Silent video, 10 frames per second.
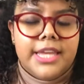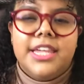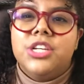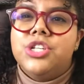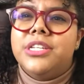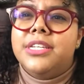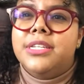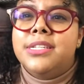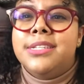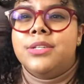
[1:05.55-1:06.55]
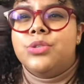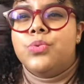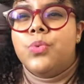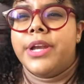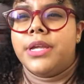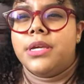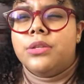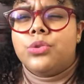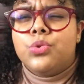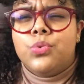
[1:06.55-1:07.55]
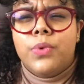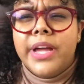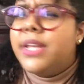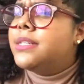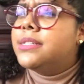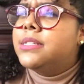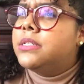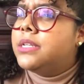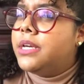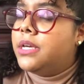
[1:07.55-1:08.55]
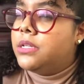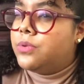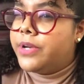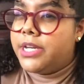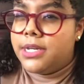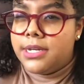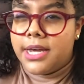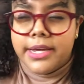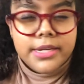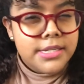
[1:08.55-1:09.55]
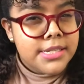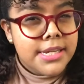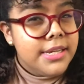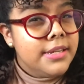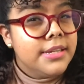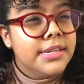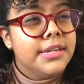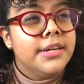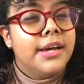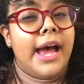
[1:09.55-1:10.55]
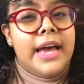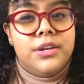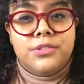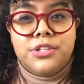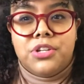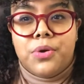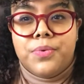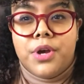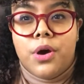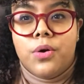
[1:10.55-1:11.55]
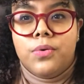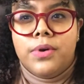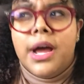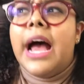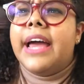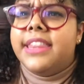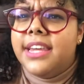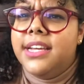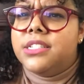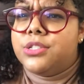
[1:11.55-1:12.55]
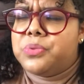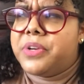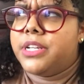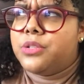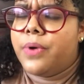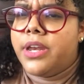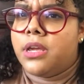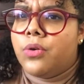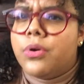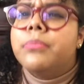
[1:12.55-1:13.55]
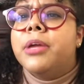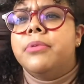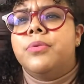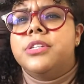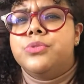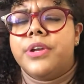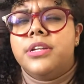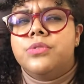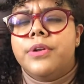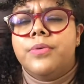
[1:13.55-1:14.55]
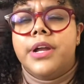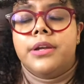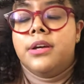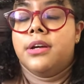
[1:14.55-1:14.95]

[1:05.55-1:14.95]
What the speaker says: I think she did this in 2020, 2019. I also don't know. I think it's 2020, or maybe it was 2021.